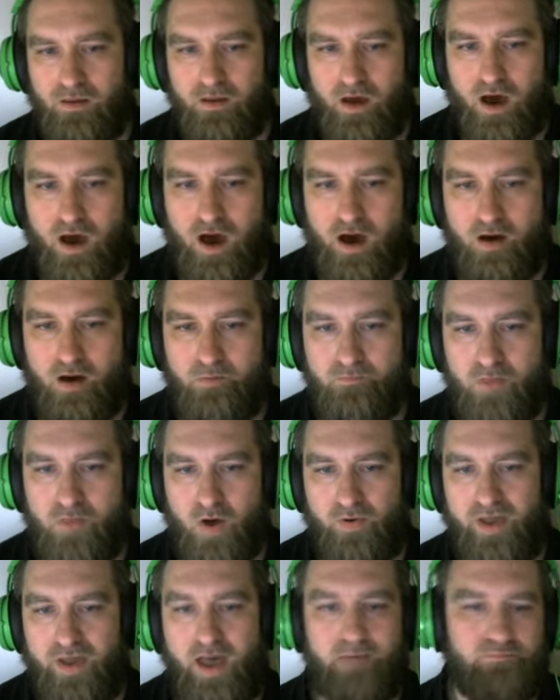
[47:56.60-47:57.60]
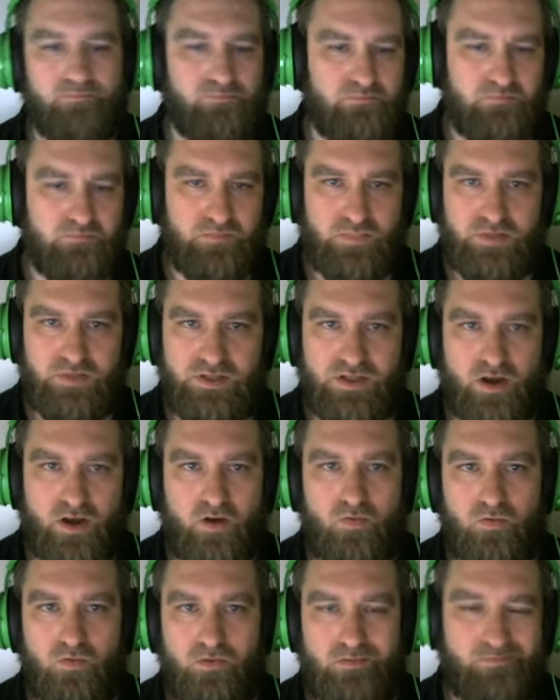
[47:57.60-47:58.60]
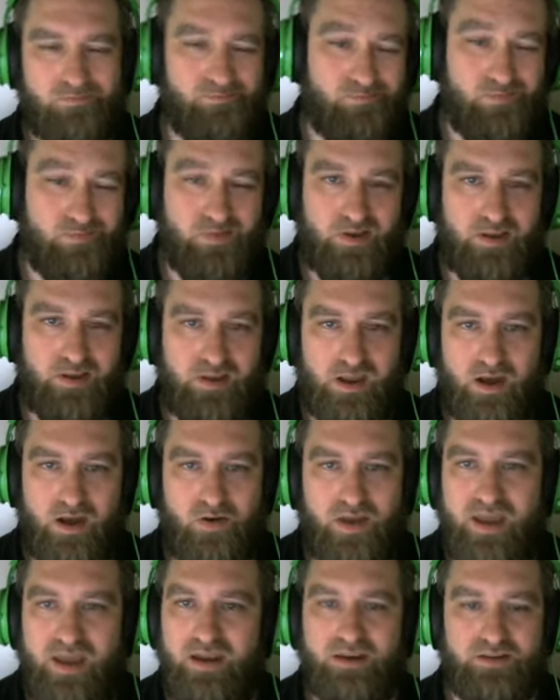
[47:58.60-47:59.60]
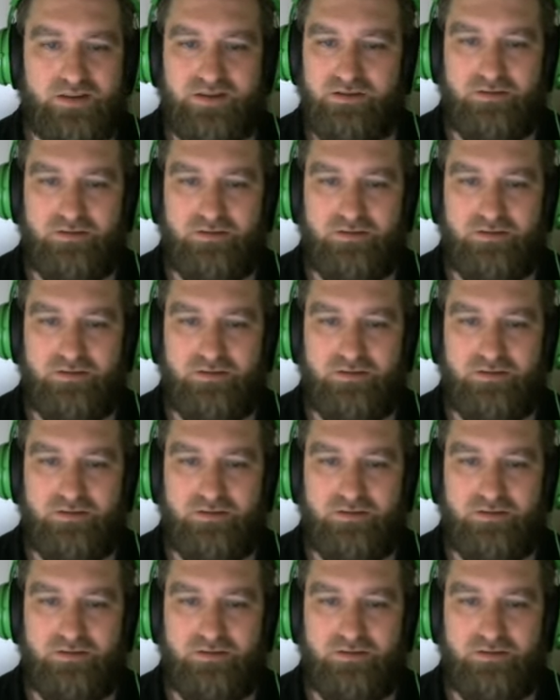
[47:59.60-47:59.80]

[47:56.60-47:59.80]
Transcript: Um, okay, so you know Hina's